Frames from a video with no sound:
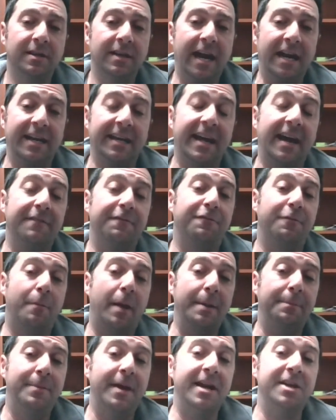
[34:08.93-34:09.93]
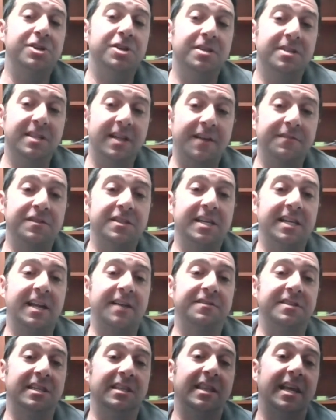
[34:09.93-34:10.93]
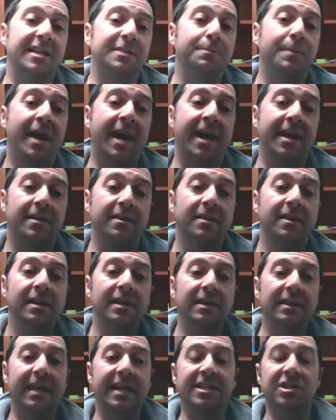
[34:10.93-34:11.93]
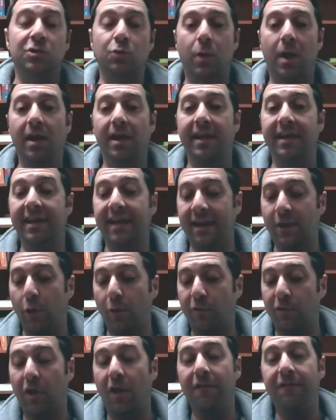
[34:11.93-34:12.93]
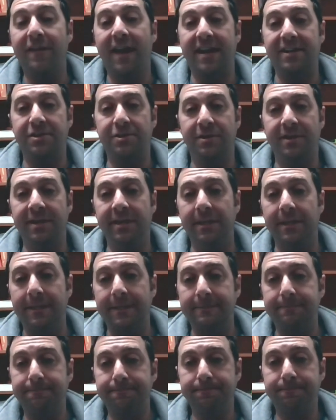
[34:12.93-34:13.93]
And again, for my patients that I've seen less pain, less swelling, and overall faster healing.